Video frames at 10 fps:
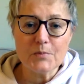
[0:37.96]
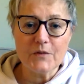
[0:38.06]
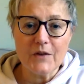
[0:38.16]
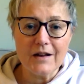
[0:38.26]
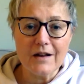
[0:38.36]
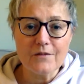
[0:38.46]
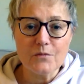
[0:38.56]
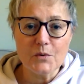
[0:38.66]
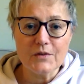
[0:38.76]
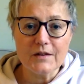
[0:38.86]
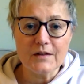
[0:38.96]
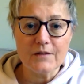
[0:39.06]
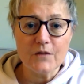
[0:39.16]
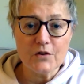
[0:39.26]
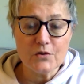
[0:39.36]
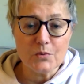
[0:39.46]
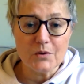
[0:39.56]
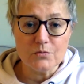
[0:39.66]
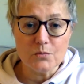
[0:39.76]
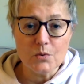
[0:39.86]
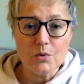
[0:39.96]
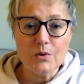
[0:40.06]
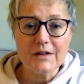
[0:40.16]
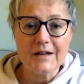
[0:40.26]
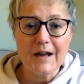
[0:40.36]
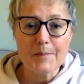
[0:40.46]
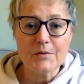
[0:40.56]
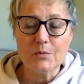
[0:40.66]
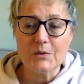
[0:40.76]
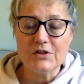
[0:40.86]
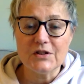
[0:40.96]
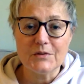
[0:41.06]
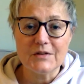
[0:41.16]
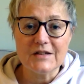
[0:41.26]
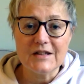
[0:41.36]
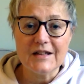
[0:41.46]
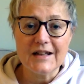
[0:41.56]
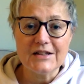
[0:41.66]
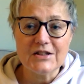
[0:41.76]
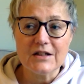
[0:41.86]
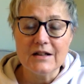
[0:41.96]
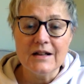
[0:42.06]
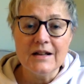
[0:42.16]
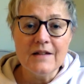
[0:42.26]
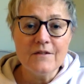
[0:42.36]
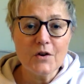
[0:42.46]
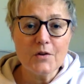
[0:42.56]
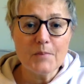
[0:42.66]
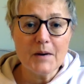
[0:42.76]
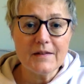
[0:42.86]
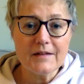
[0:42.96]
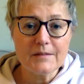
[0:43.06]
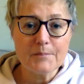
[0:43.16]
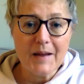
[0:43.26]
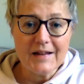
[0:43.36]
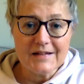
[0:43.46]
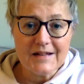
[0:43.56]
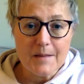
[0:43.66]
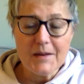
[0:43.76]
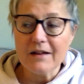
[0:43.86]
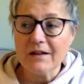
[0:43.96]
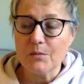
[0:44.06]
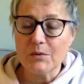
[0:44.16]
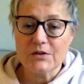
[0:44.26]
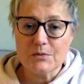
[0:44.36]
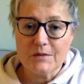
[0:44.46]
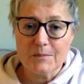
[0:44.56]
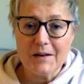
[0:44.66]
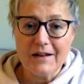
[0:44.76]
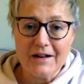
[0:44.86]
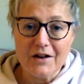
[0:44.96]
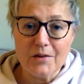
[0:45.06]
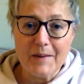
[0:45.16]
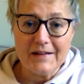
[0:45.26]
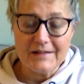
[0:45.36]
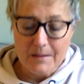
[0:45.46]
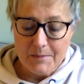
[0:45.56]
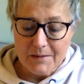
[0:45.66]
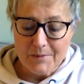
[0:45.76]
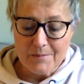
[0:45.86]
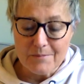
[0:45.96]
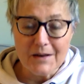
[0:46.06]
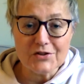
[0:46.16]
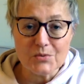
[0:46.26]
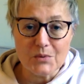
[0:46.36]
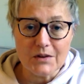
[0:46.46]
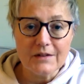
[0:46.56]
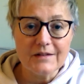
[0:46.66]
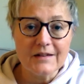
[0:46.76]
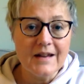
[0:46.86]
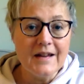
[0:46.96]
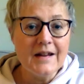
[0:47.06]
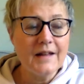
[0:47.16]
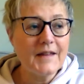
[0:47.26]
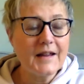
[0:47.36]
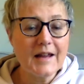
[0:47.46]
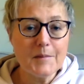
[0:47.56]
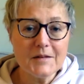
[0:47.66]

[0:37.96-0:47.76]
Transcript: of her life was that the First World War had happened when she was a teenager, followed by this pandemic, which was a bit like our pandemic, but much worse. And then came